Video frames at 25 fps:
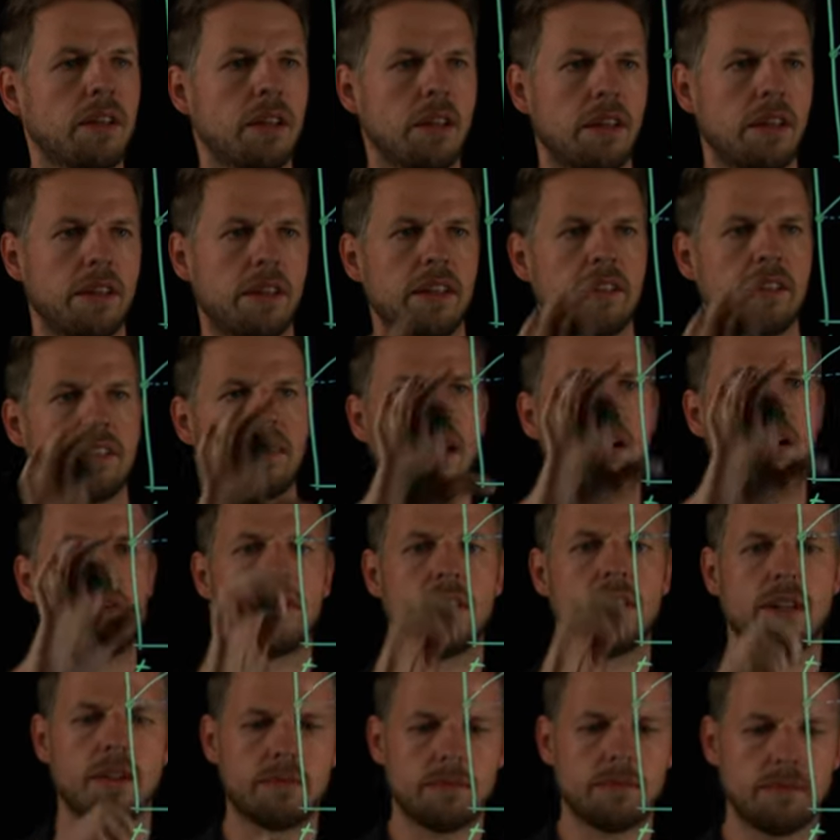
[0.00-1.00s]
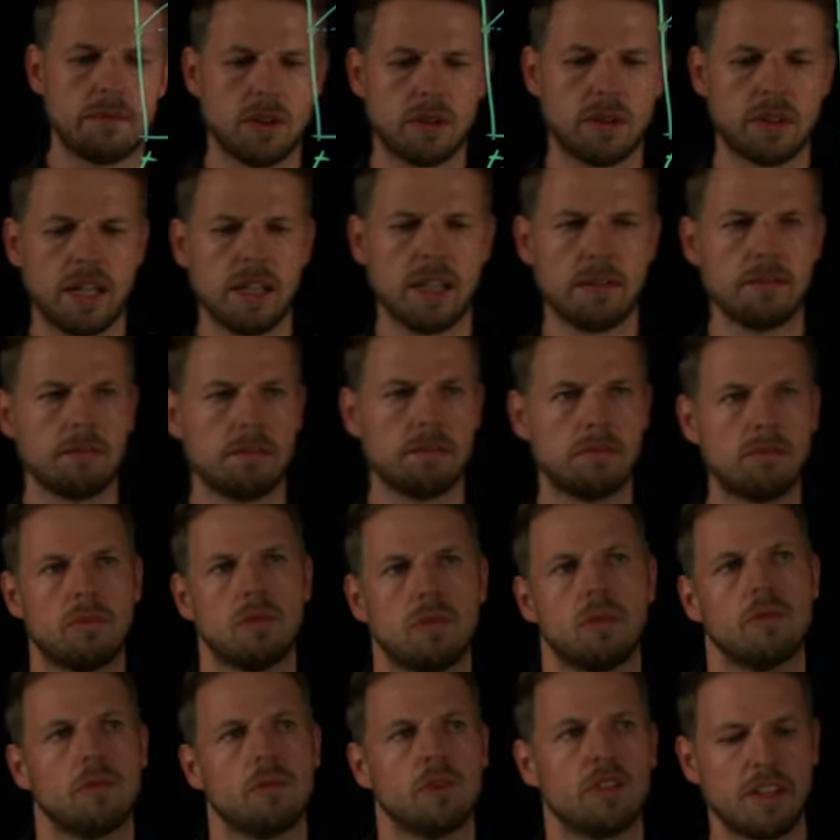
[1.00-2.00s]
this area, okay?
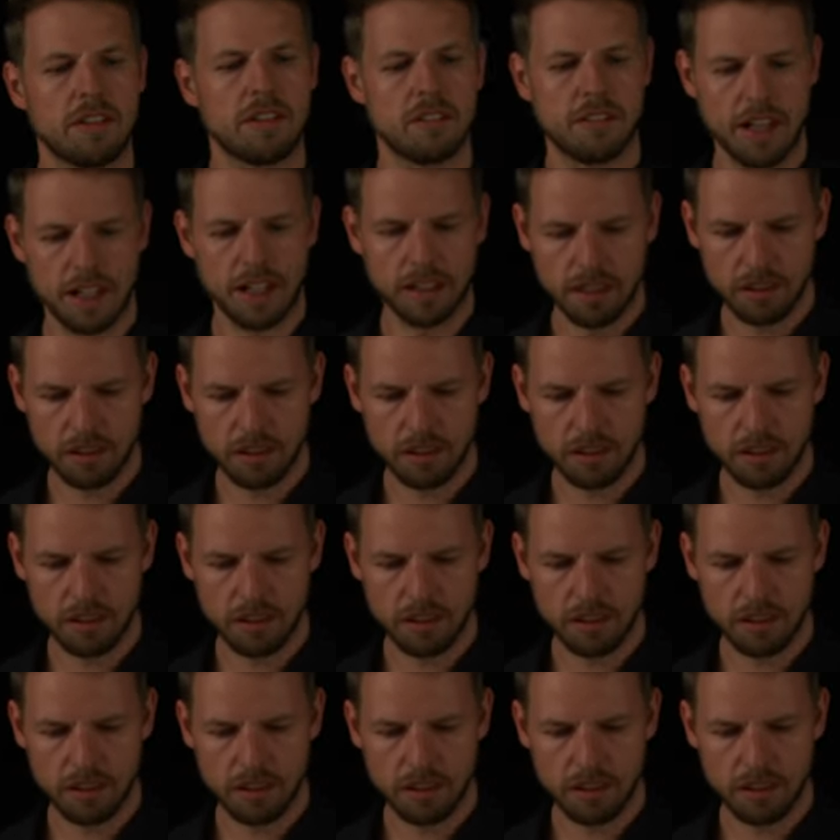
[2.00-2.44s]
So if we just take this